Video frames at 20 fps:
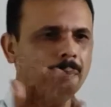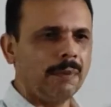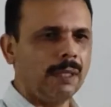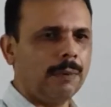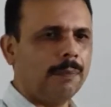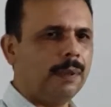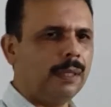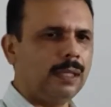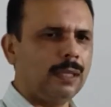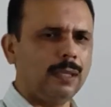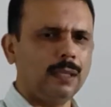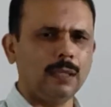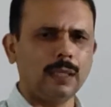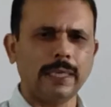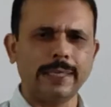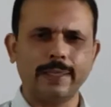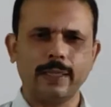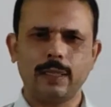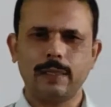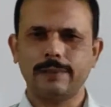maybe
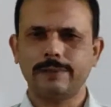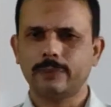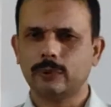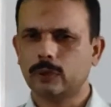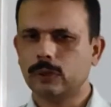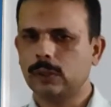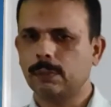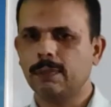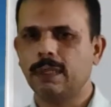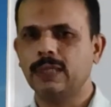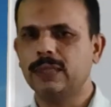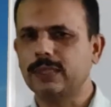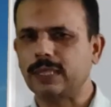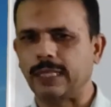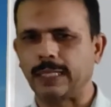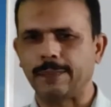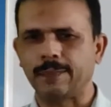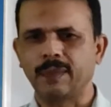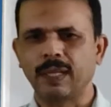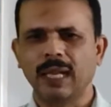I am not
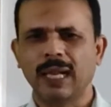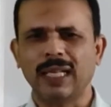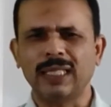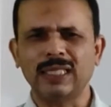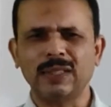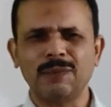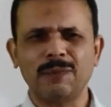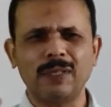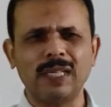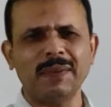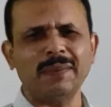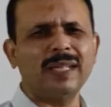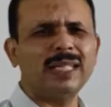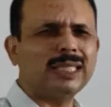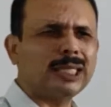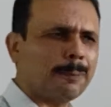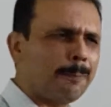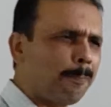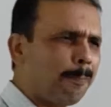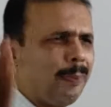mentioning, and the
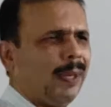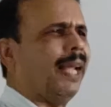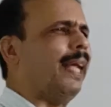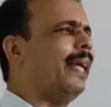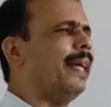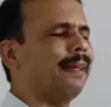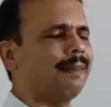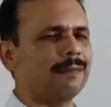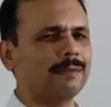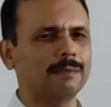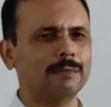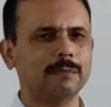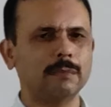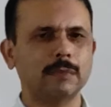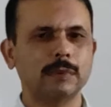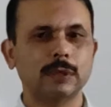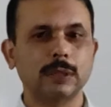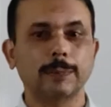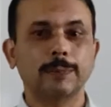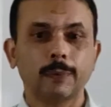favorite player,
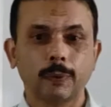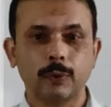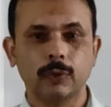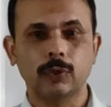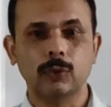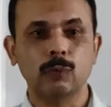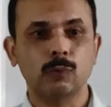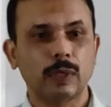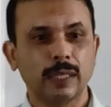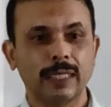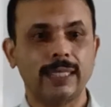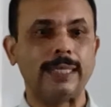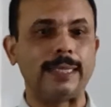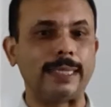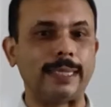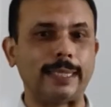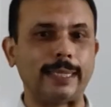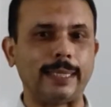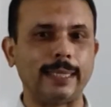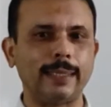suppose one
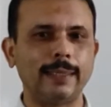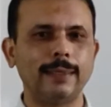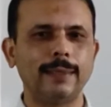day